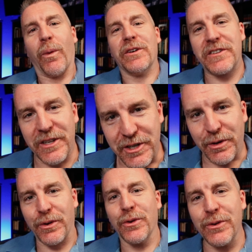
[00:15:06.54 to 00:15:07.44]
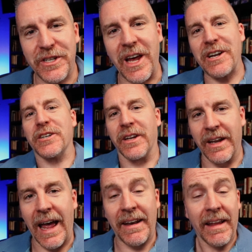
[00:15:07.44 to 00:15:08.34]
was the true session.
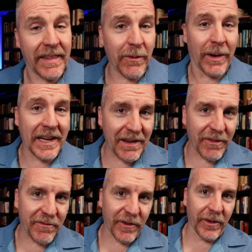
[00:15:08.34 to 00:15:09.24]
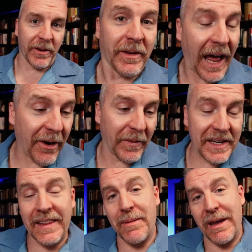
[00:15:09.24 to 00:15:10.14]
And they went even further. Not only
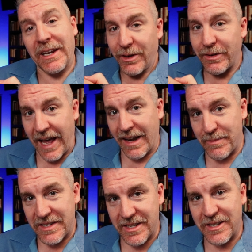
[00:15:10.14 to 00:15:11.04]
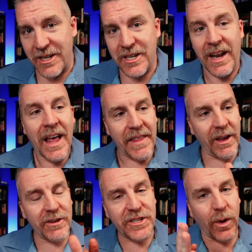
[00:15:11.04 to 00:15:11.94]
did they make a unanimous decision, they
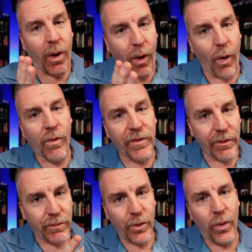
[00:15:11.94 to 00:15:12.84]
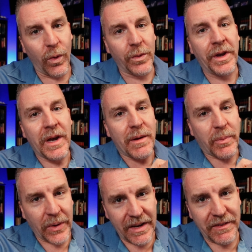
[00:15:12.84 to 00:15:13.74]
also overruled
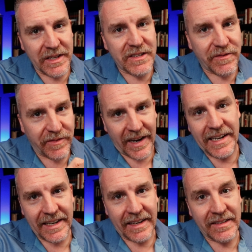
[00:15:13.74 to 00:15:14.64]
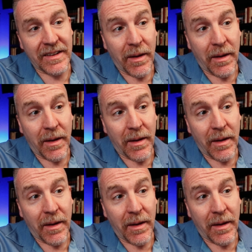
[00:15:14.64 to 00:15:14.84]
previous findings